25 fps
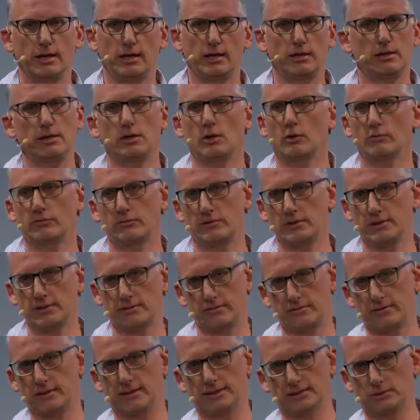any of
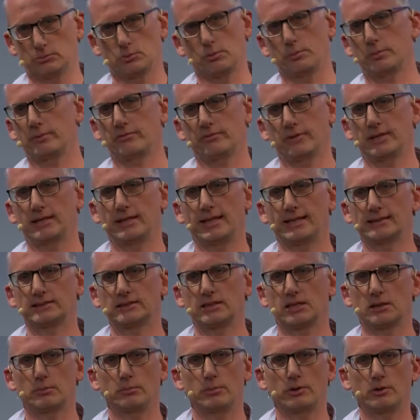these things would be
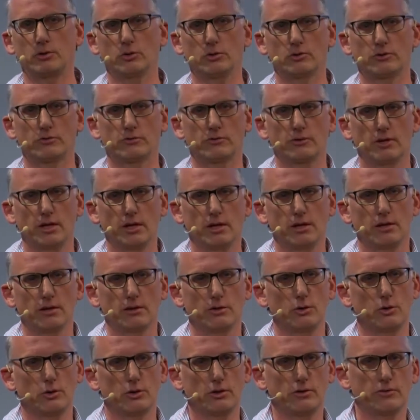fantastic because
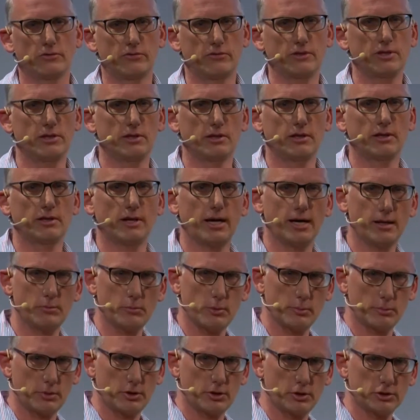you can see that I'm
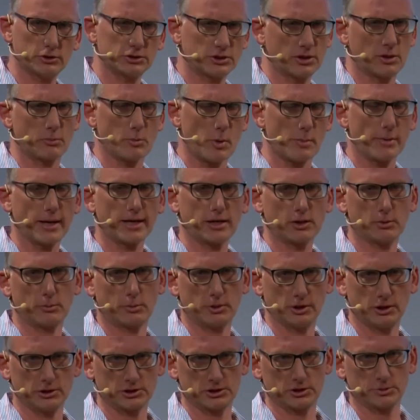a biologist, I'm a
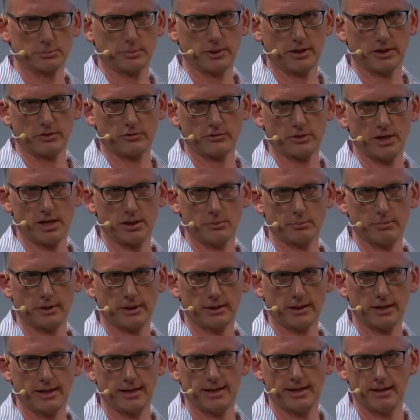microbiologist by trade,
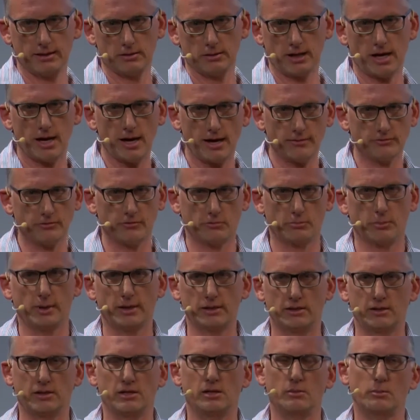but I, half of my
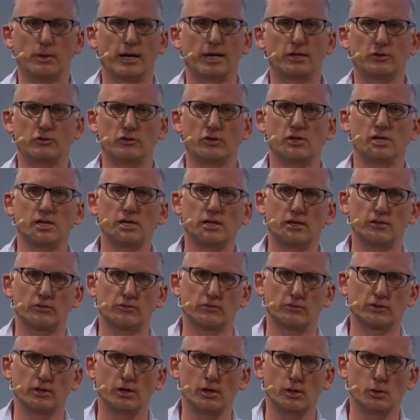team are
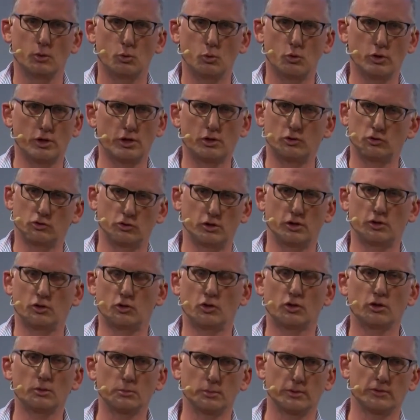engineers or ec
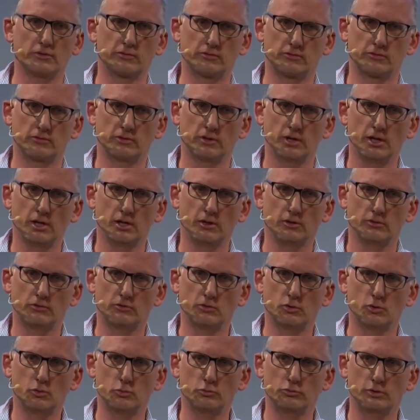economists.
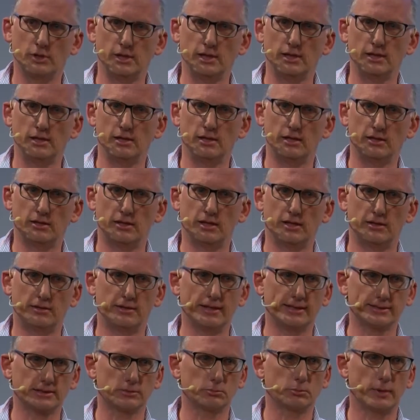So really, it, it,
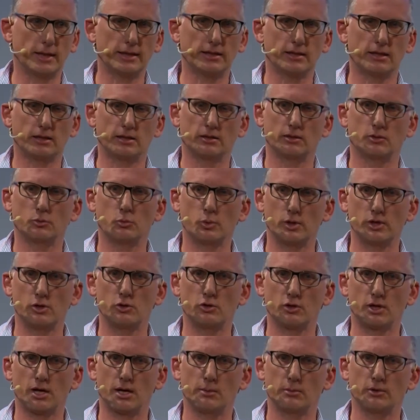doesn't matter where
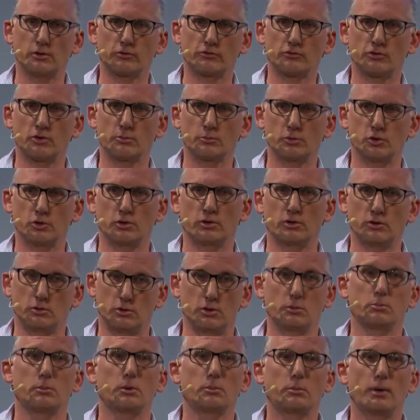you're coming from, you, you
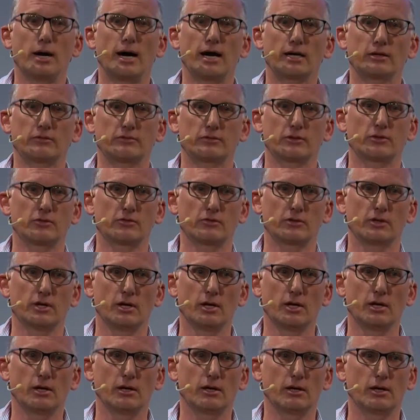can be part of this.
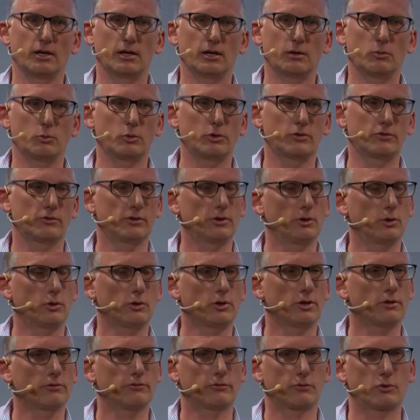Uh, we're still
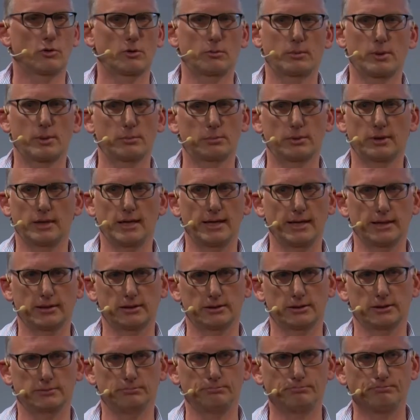looking for people like
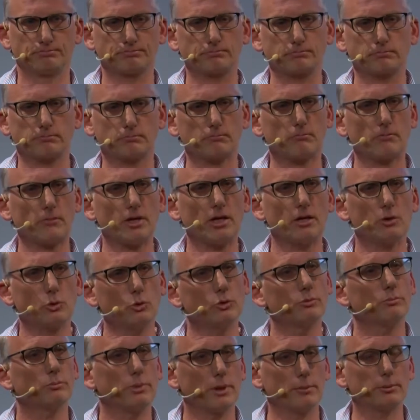um,
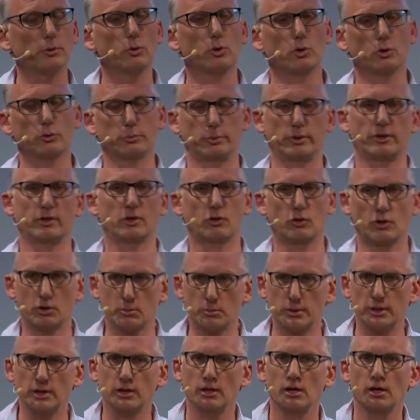good people who are good with
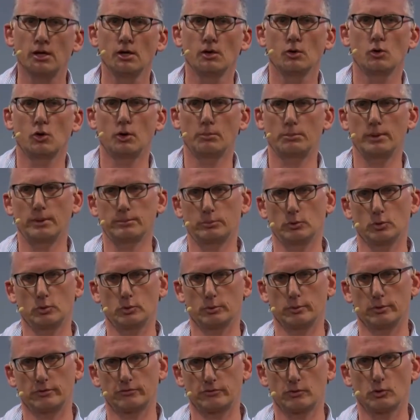economy or people who are
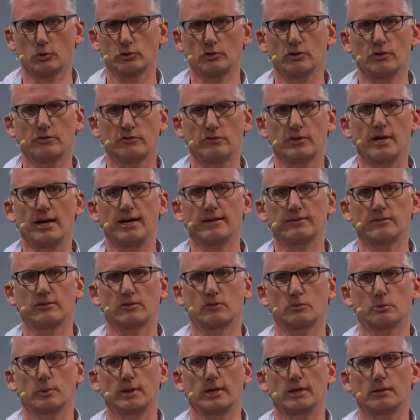good with social science
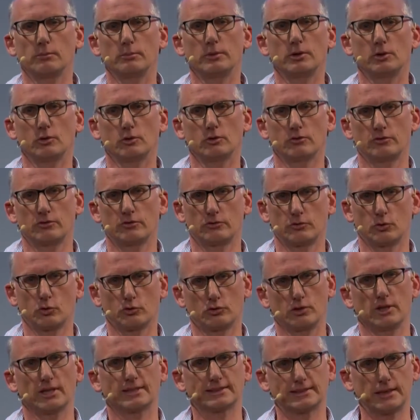as well because the
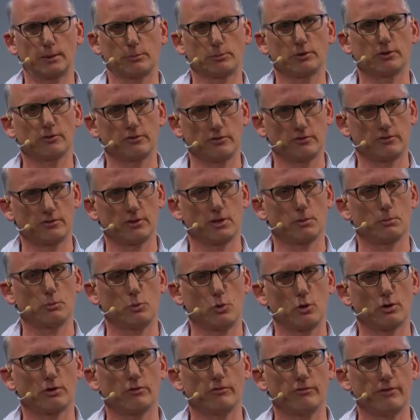social acceptance is an
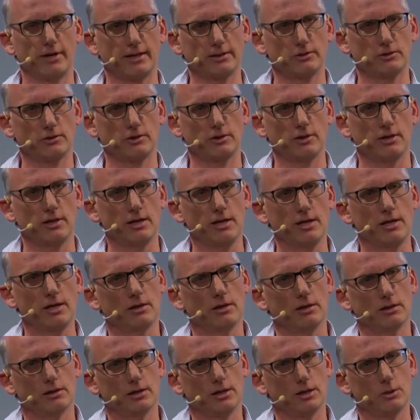important factor.
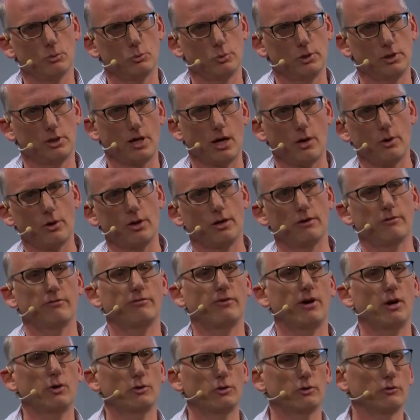Uh, we now have
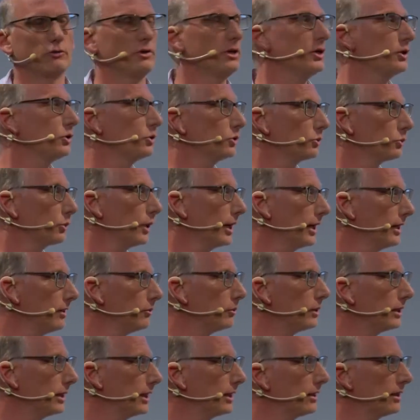found a really good way.
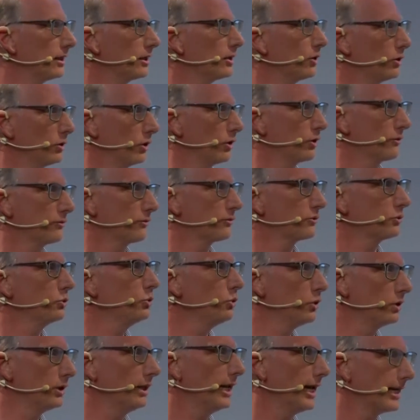We're getting a lot of
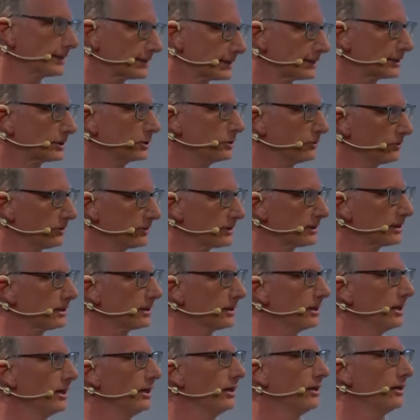school classes to visit.
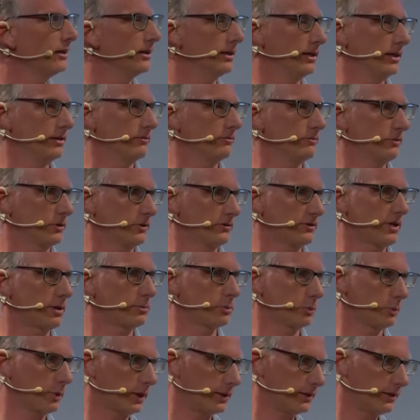And for
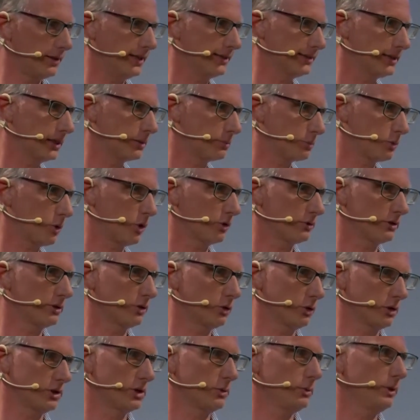example, one thing that brought the
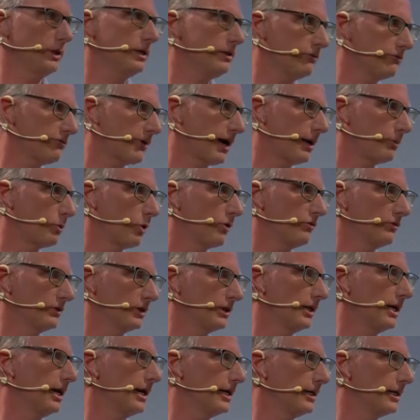Windy farm over the
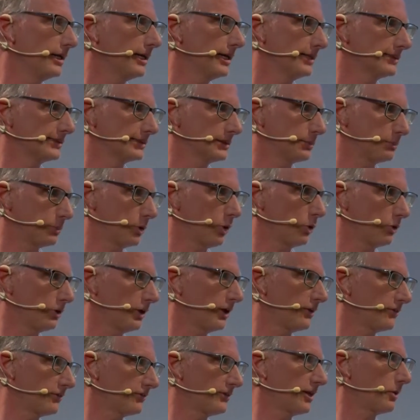line against the
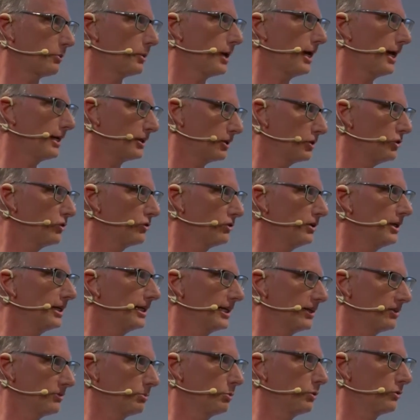protests that we had initially
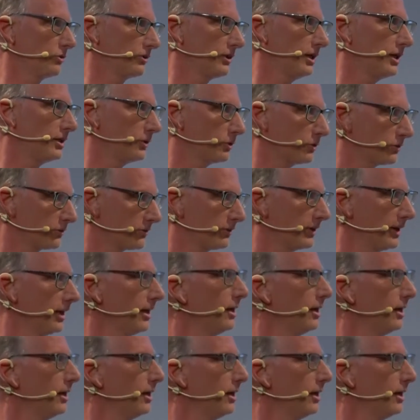against mosquitoes